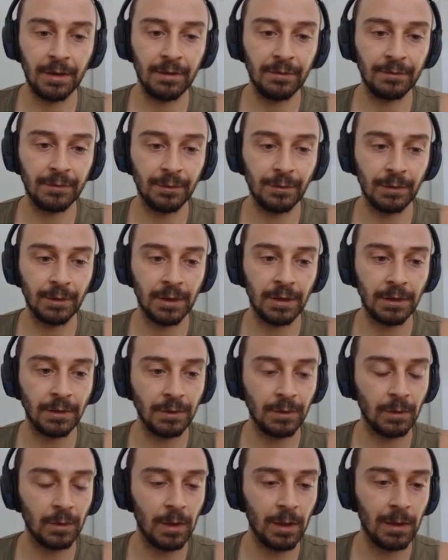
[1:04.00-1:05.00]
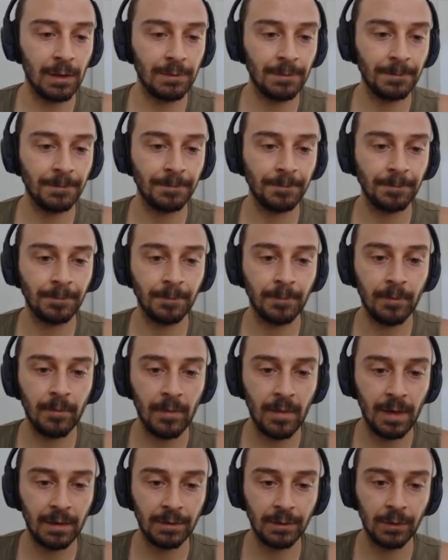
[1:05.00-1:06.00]
Infiltrator as well.
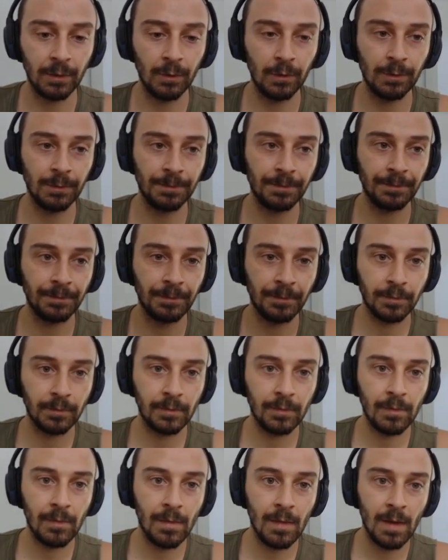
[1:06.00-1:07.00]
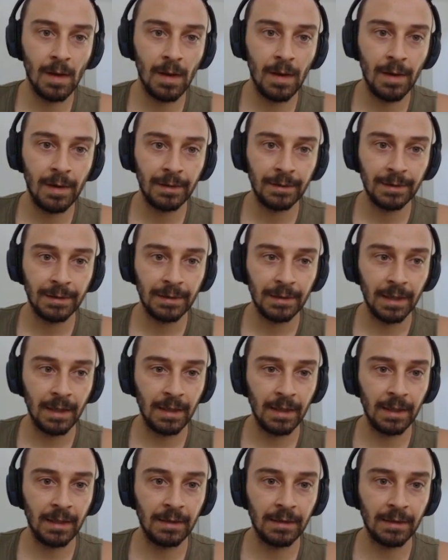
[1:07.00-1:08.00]
That's cool. And
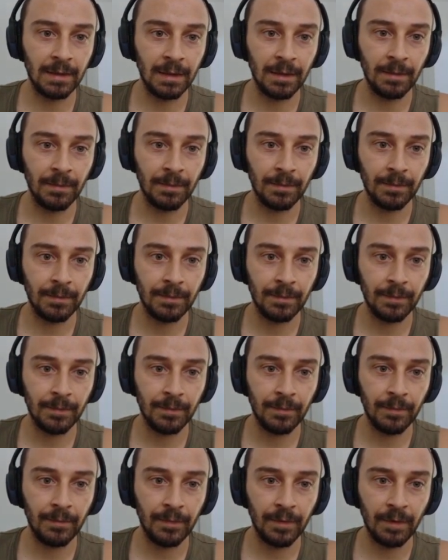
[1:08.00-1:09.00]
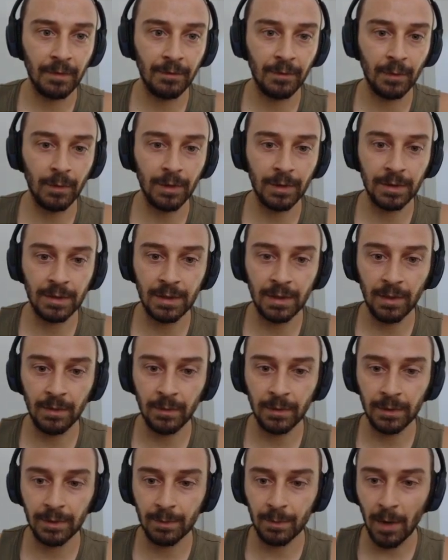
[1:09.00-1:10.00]
then if you want to see
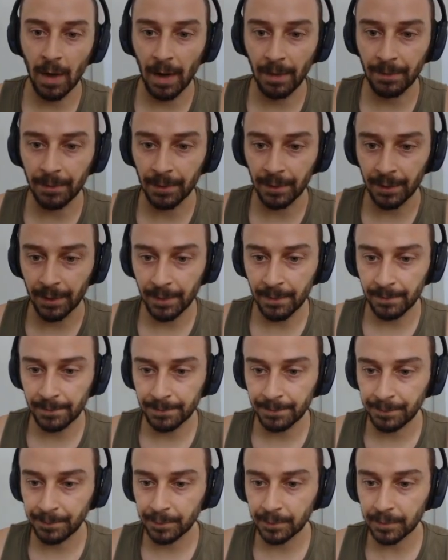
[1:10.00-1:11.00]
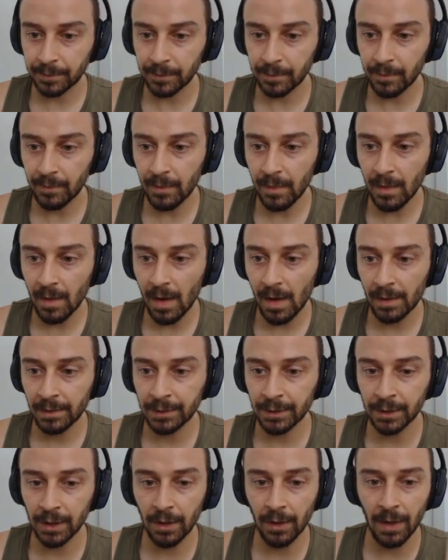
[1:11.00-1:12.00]
what's popular,
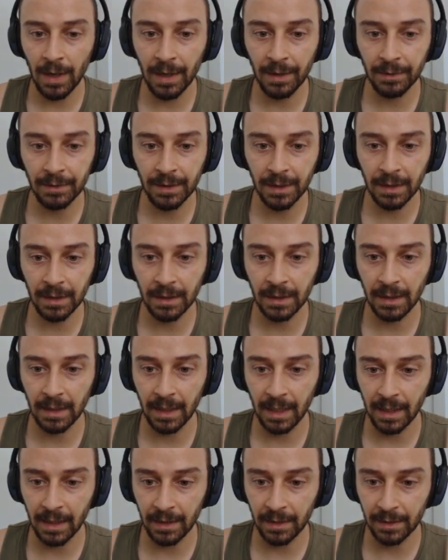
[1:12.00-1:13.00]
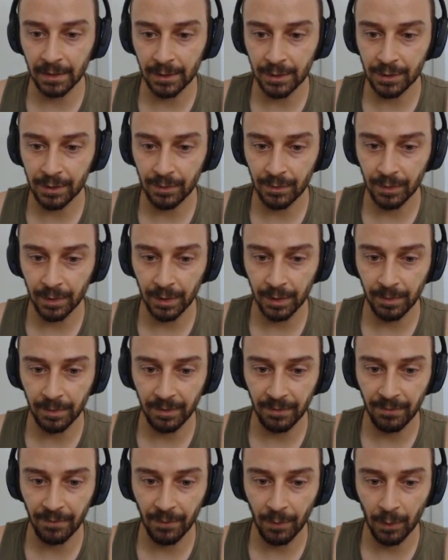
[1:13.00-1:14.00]
so I don't think like any of this should really be
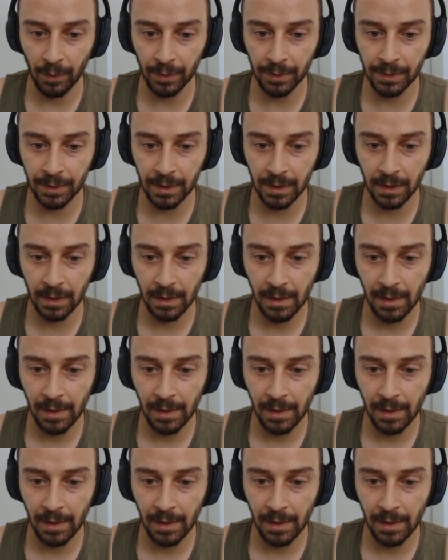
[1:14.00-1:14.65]
forced.